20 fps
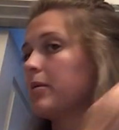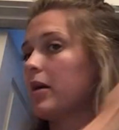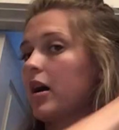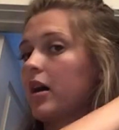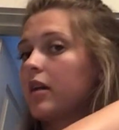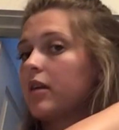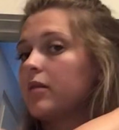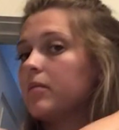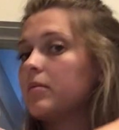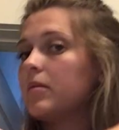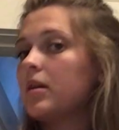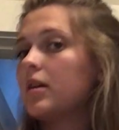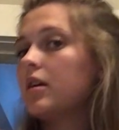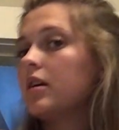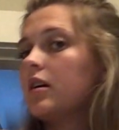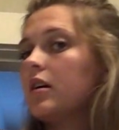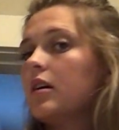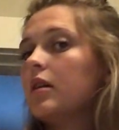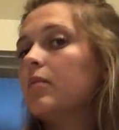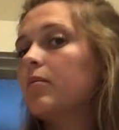bottom,
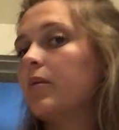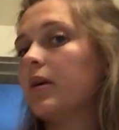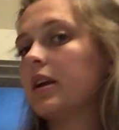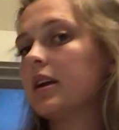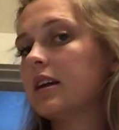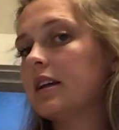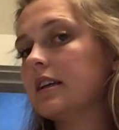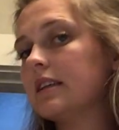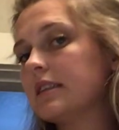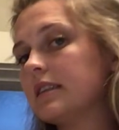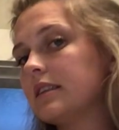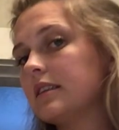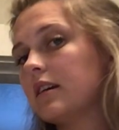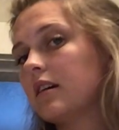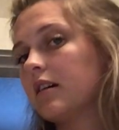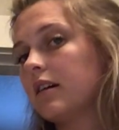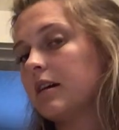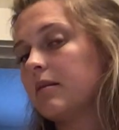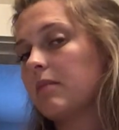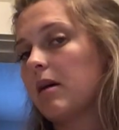but it is
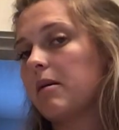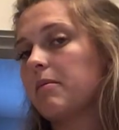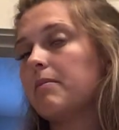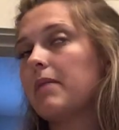still in my